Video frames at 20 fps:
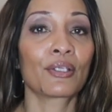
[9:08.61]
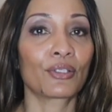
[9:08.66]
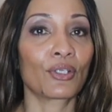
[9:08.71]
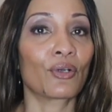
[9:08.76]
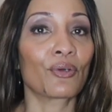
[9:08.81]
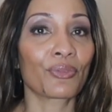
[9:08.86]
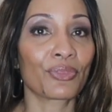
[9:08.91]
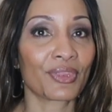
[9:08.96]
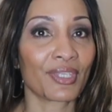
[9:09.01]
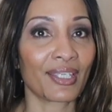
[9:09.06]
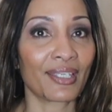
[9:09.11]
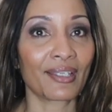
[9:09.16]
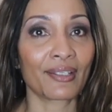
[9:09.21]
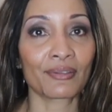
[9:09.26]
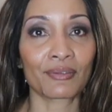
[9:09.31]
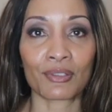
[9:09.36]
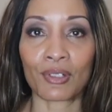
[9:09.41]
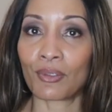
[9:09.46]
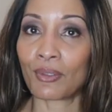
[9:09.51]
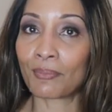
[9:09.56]
Don't
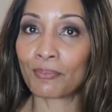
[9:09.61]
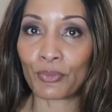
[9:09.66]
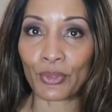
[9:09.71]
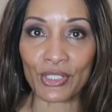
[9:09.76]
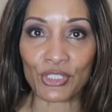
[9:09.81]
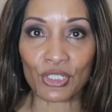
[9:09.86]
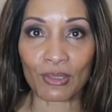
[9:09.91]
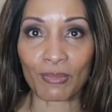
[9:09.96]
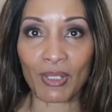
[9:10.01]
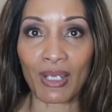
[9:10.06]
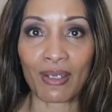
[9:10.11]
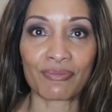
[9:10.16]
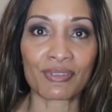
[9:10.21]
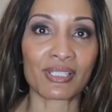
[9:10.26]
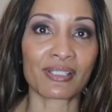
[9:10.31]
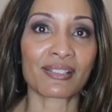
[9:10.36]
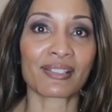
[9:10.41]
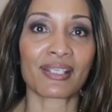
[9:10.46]
think, don't brush them off to